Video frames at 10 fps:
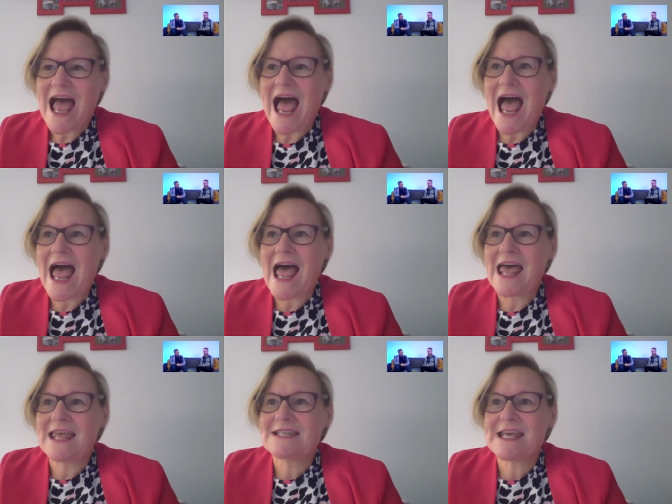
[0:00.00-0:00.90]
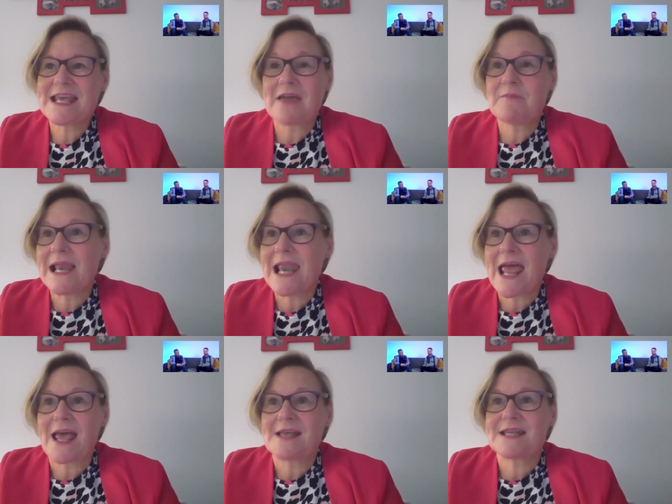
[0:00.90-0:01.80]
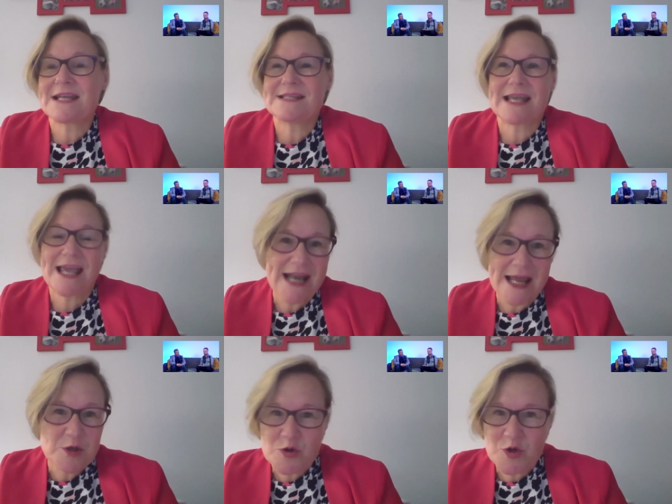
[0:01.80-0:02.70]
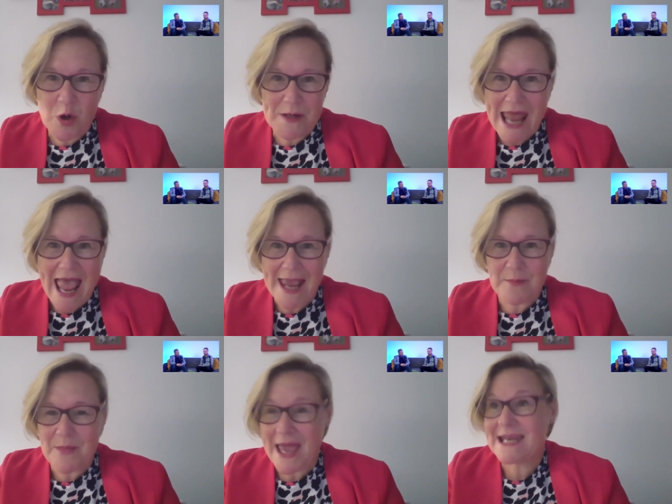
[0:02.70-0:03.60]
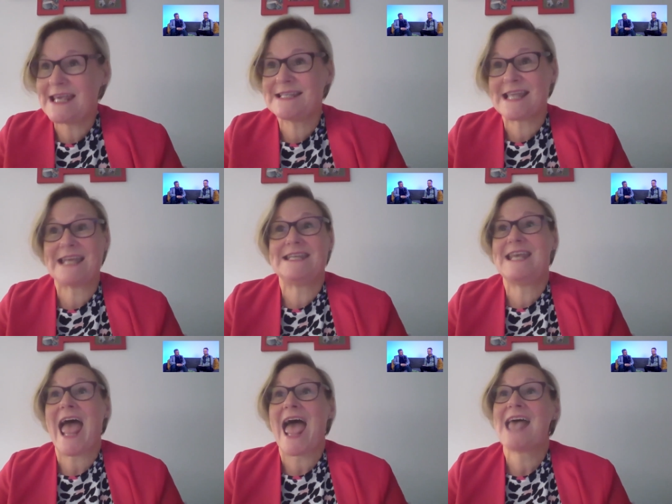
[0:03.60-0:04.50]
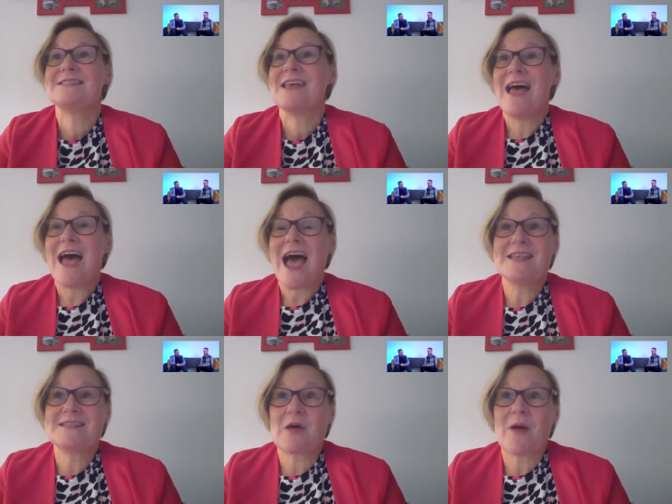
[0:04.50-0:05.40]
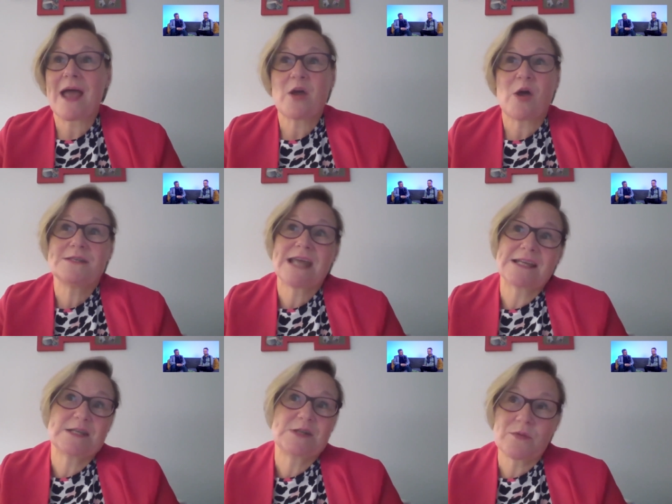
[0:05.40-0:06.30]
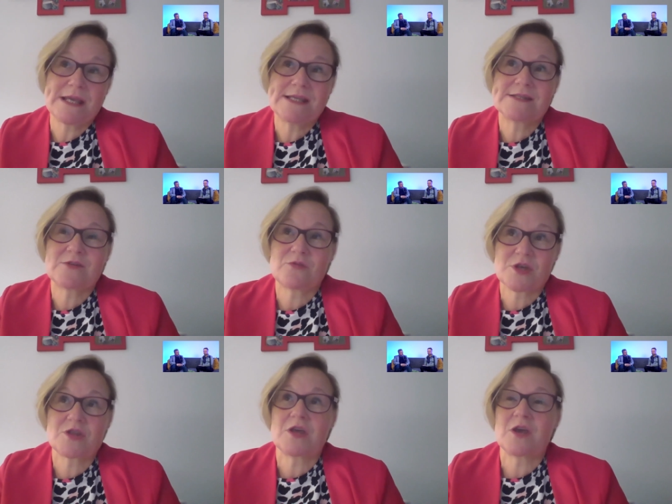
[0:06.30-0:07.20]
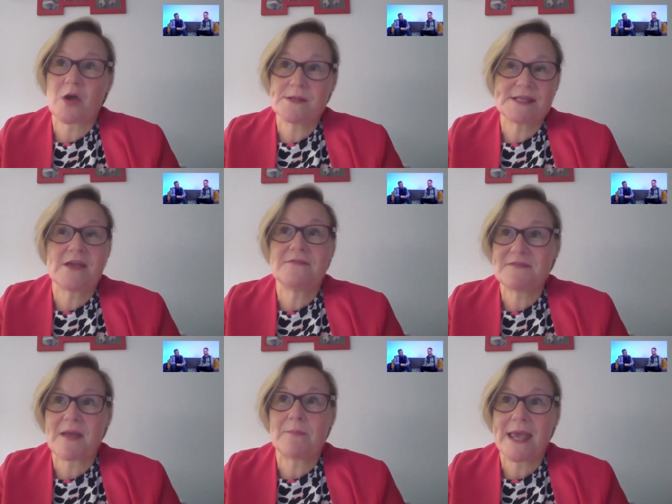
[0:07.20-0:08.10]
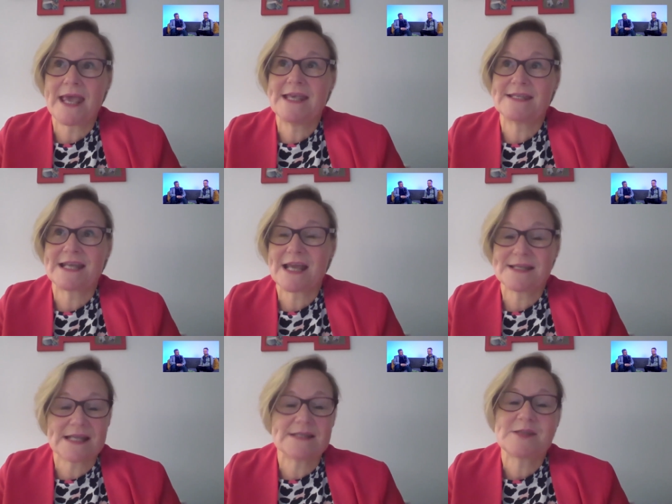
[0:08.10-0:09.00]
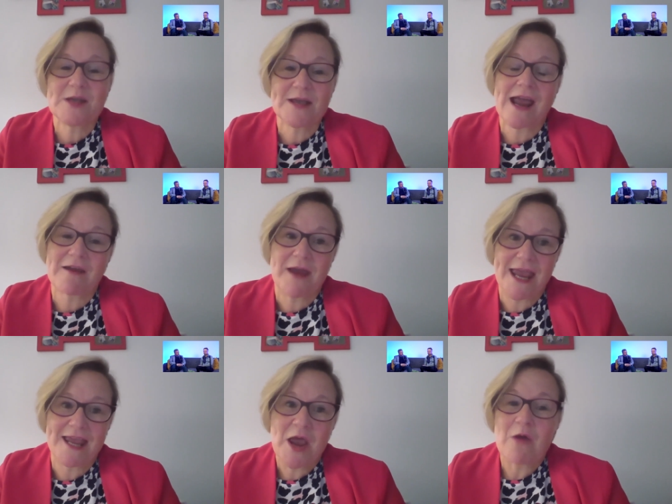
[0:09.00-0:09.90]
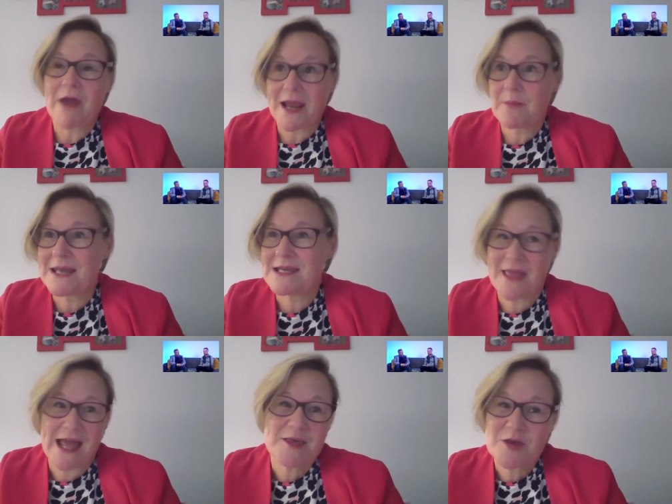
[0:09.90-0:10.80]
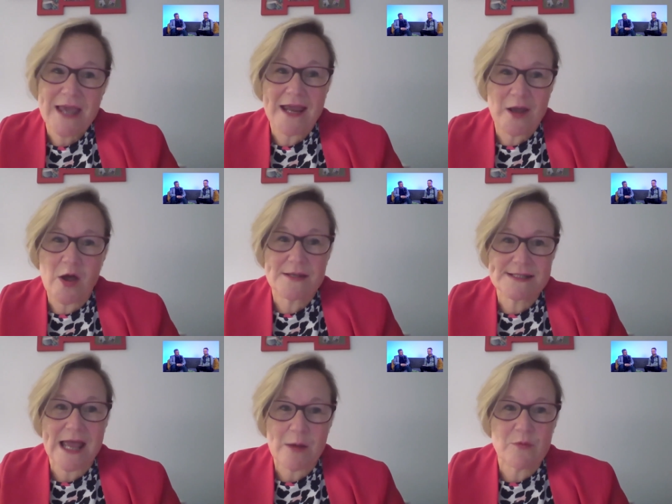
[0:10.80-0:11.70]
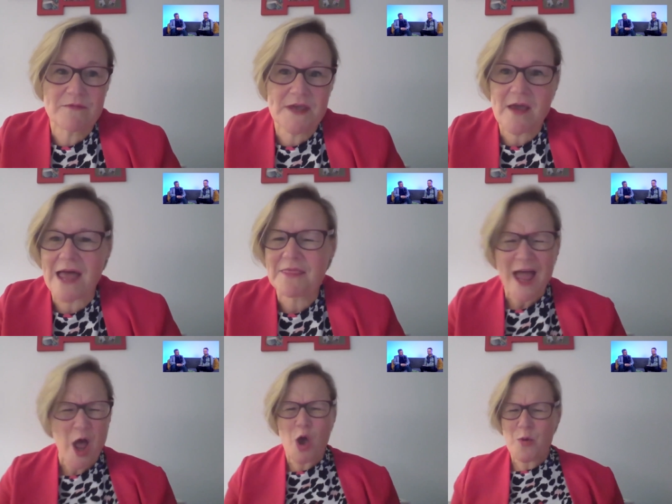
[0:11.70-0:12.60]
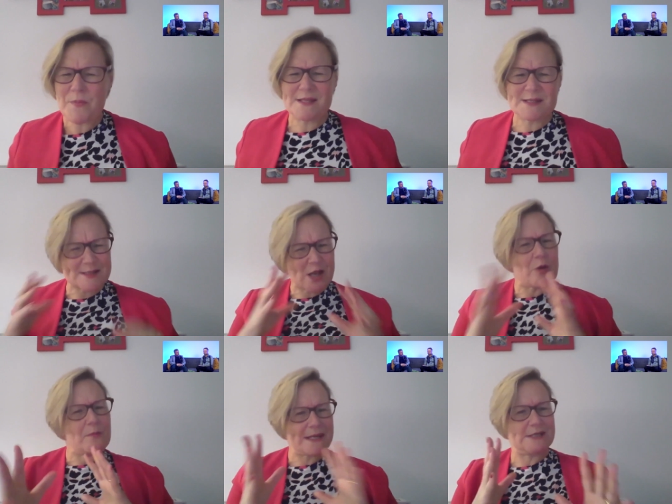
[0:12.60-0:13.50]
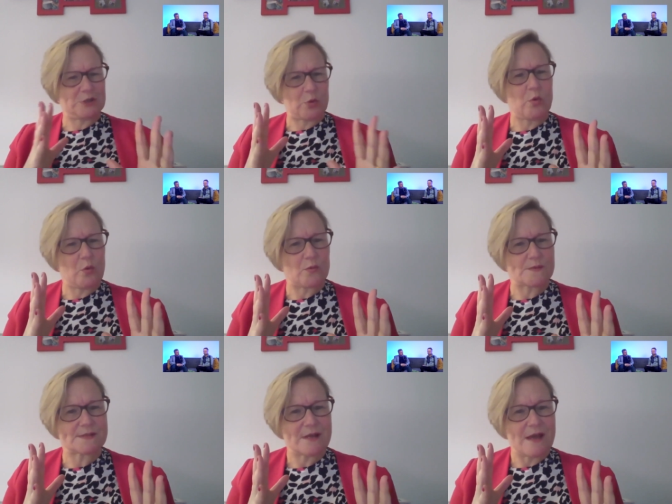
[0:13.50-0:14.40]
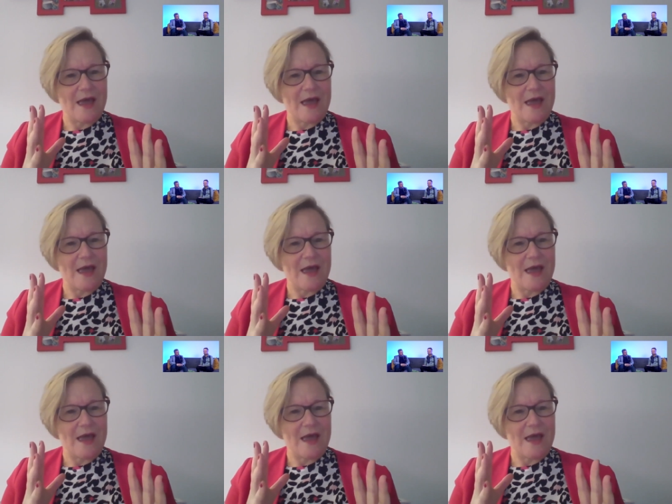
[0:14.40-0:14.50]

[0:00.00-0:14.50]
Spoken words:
And he gave me a list, and I said, can I use your name? And he said yes. And so I contacted all these Christian Conservative MPs, and I said, Sir Gary recommended that I should get in contact with you. And that opened so many doors.